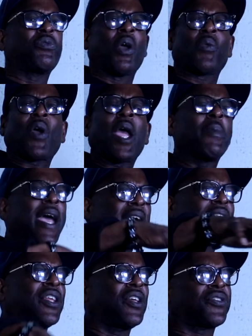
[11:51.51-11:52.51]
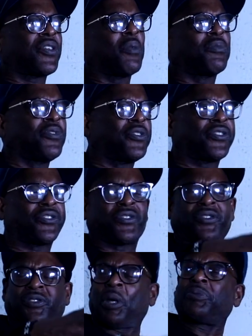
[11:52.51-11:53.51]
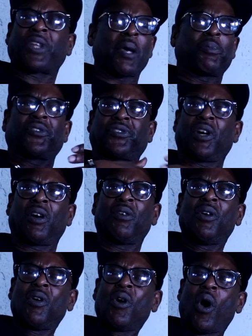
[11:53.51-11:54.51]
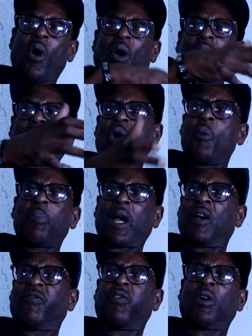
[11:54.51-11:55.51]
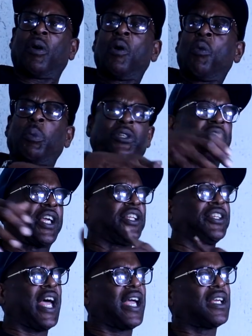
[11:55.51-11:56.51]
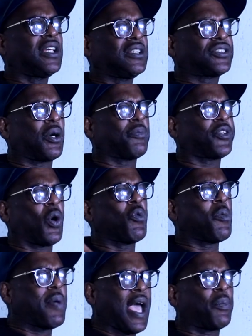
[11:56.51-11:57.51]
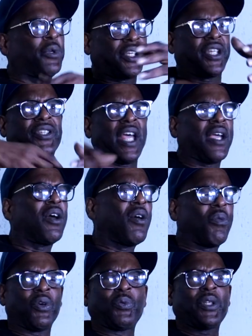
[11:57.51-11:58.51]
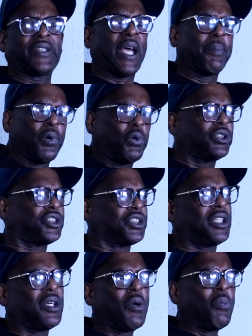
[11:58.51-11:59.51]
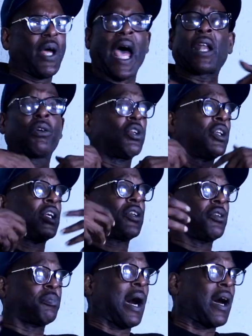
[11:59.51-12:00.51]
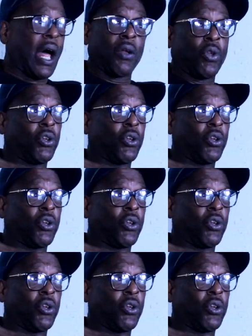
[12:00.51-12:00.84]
And Raymond had did some some type of stuff or going back and forth with the connect. Some some went bad with the connect with, with that bullshit. But I don't know nothing about. I don't